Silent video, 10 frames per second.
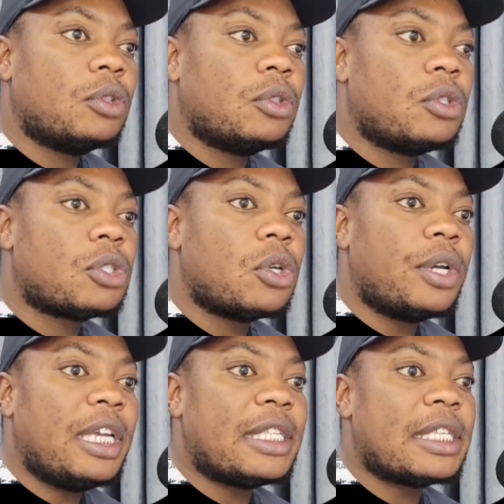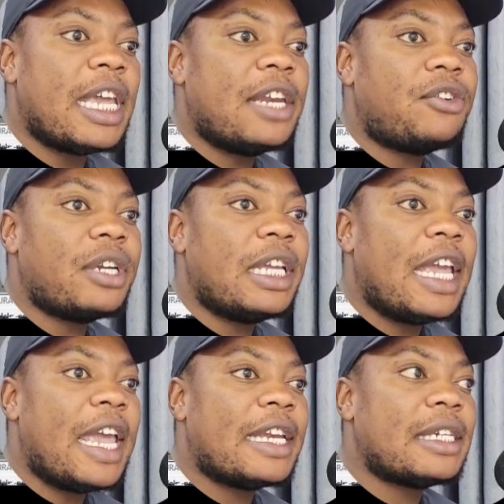So it's entry
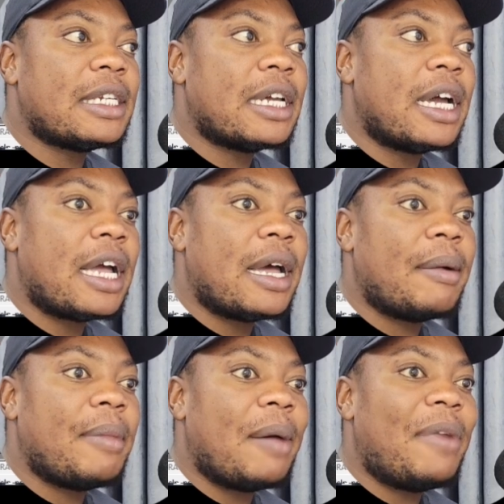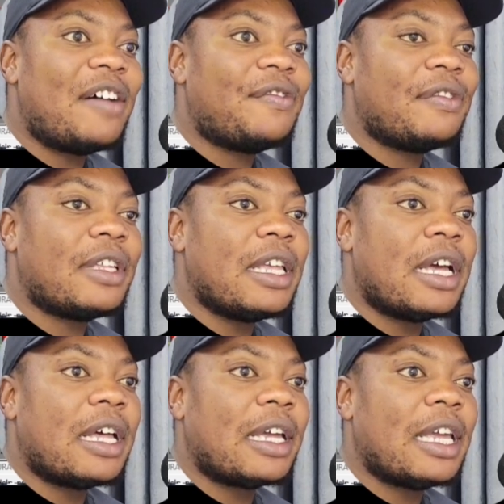at above
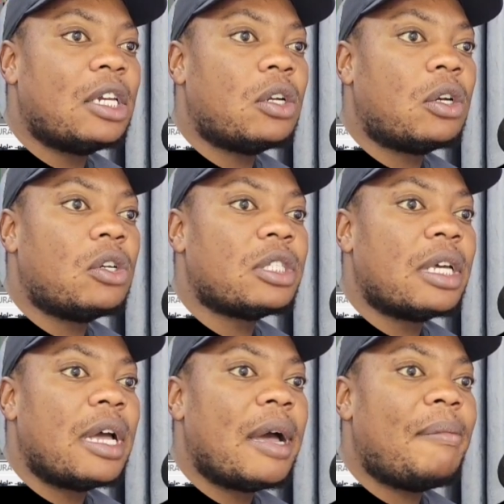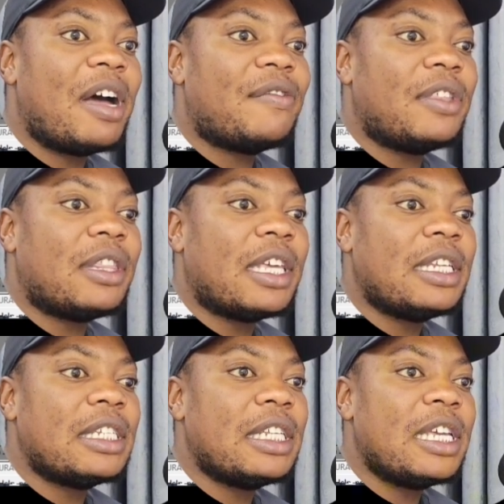candle closure above the
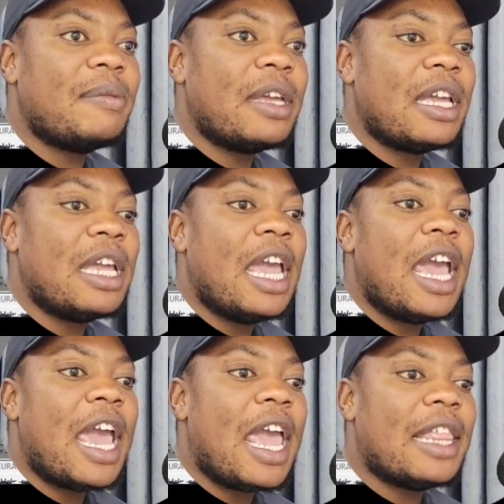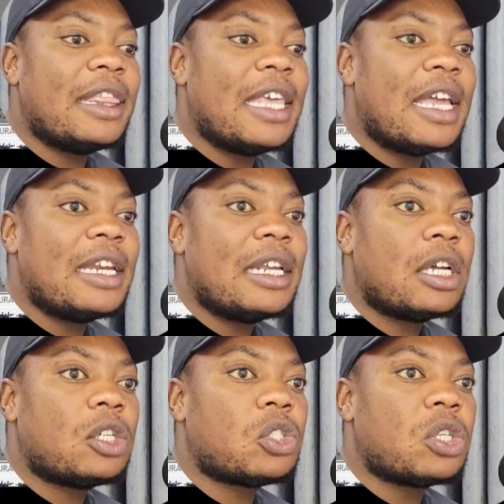13 EMA, and then
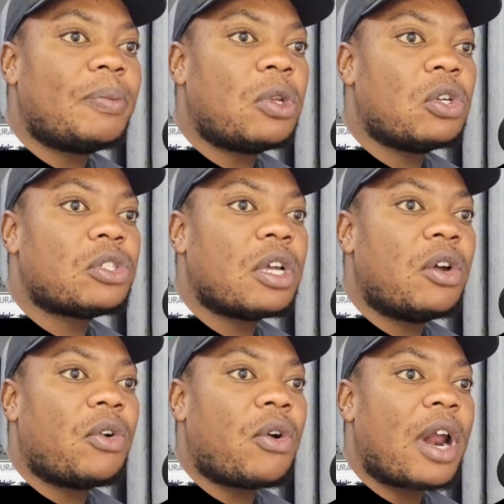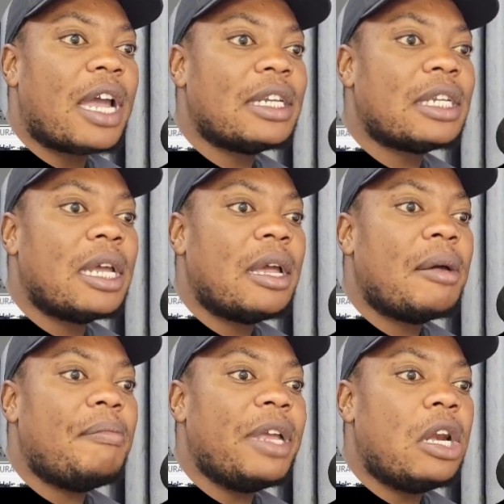stop loss right
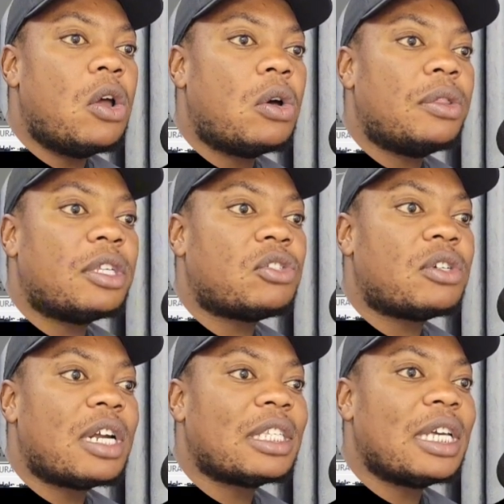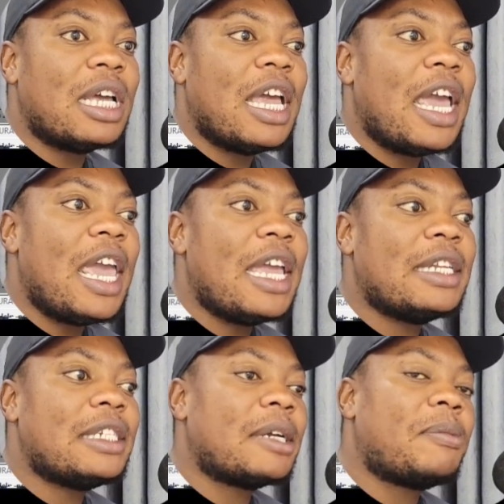below the structure,
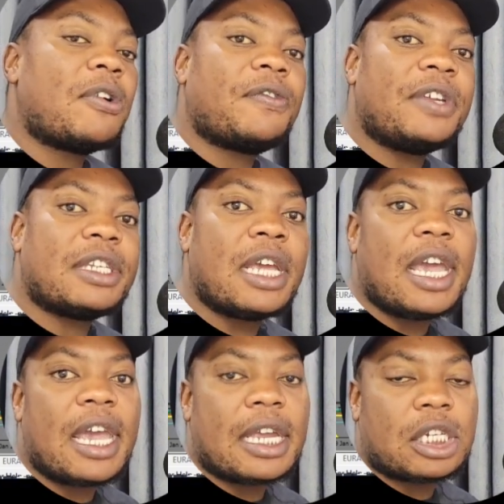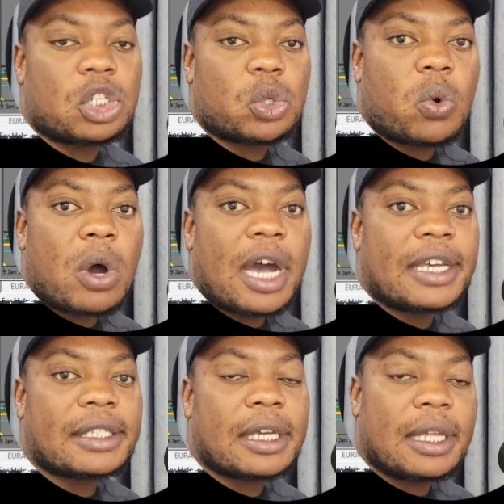and take profit at
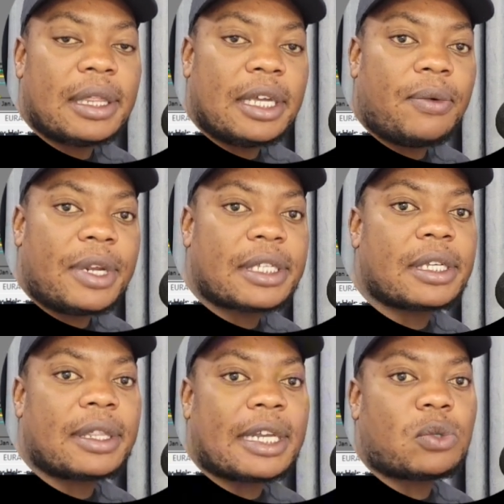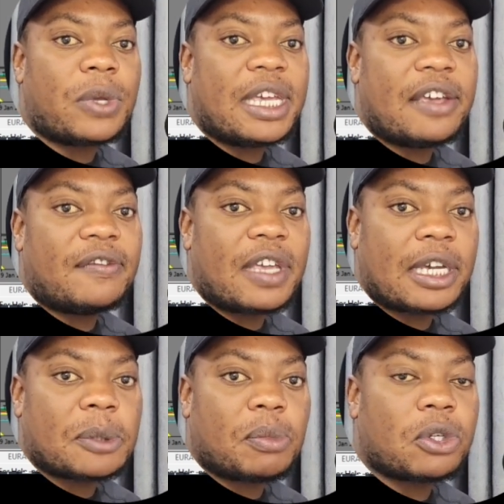twice the risk that we have
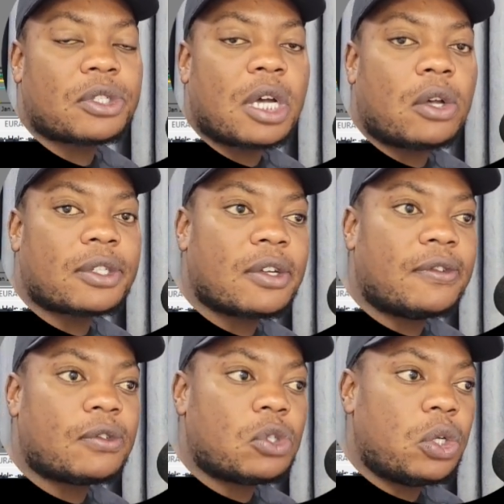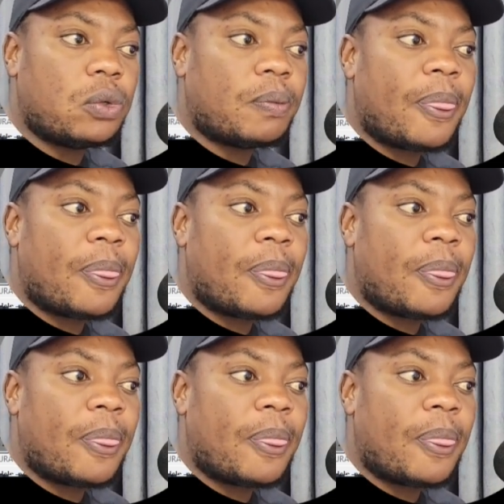exposed ourselves to.